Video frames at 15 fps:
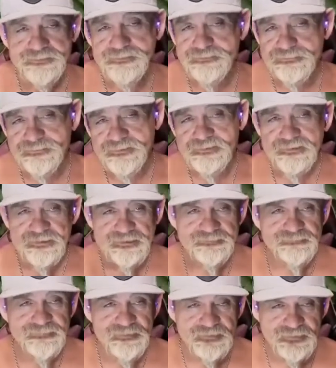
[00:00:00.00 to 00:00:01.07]
So we
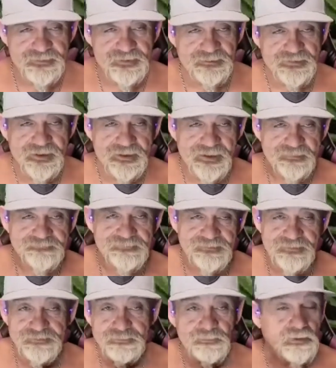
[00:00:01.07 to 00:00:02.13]
leave that
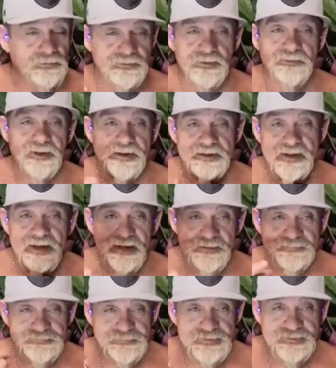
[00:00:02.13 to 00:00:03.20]
afternoon. Well, no, that day I
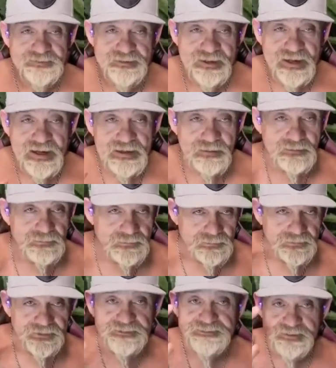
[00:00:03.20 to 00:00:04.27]
was meeting the guy.
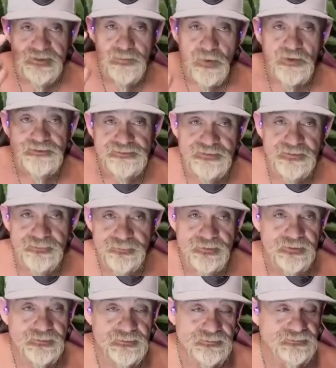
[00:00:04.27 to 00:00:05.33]
He said he works here,
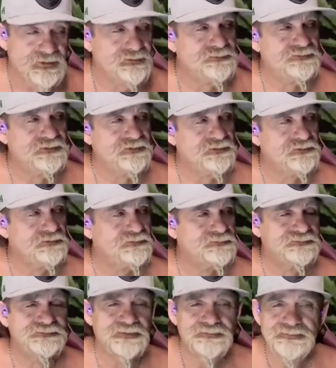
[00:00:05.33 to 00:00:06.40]
man. His name is
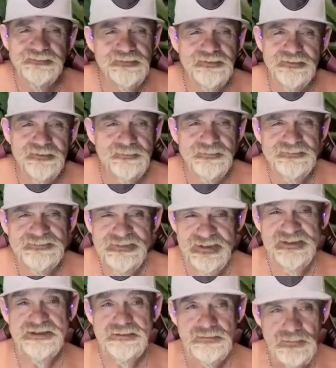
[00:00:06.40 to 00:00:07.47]
something I can't remember.
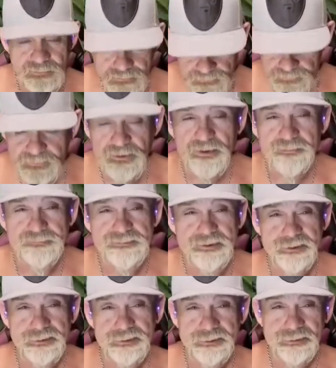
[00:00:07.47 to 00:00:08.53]
T. I call him
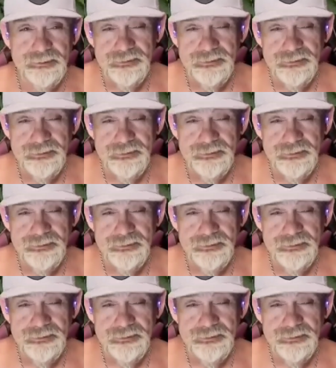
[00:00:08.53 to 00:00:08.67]
T.